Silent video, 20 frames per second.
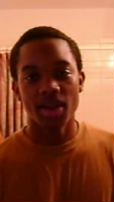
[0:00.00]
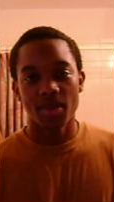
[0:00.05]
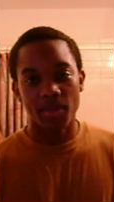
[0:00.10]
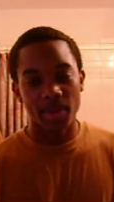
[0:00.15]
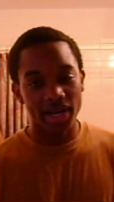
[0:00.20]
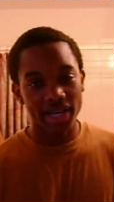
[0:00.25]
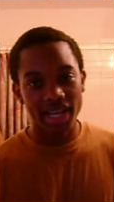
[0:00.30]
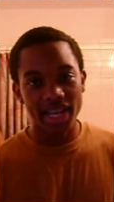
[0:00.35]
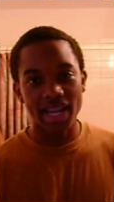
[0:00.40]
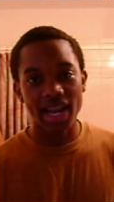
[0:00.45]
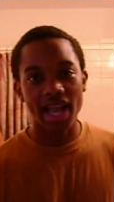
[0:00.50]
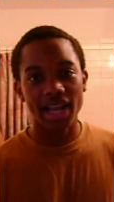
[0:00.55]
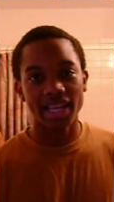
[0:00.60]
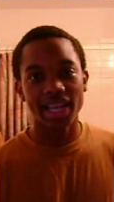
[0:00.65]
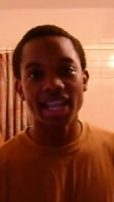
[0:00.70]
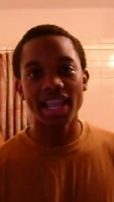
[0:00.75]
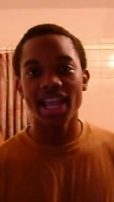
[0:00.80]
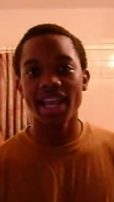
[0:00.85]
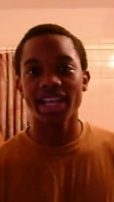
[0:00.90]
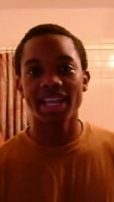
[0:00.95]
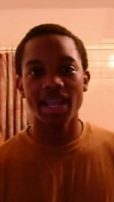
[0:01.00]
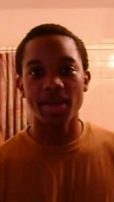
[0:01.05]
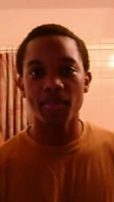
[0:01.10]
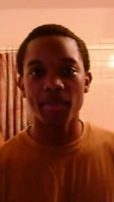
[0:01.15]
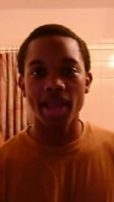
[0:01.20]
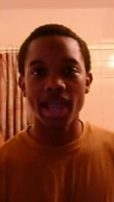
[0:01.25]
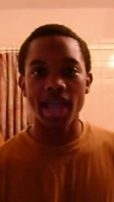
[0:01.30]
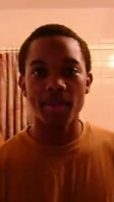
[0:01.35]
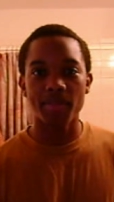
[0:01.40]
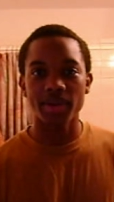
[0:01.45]
But again, I can get
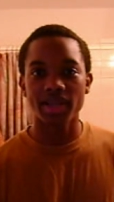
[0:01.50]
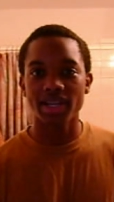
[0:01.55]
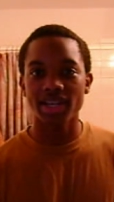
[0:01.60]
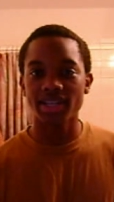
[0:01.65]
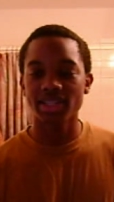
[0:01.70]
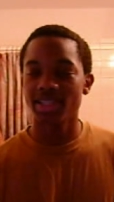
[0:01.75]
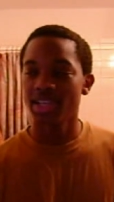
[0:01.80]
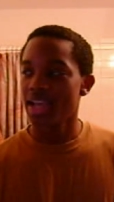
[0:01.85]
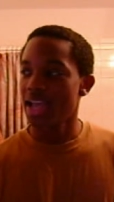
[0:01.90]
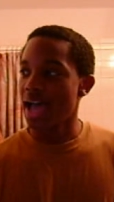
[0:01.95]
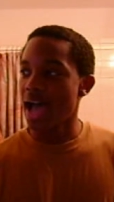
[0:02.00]
mad because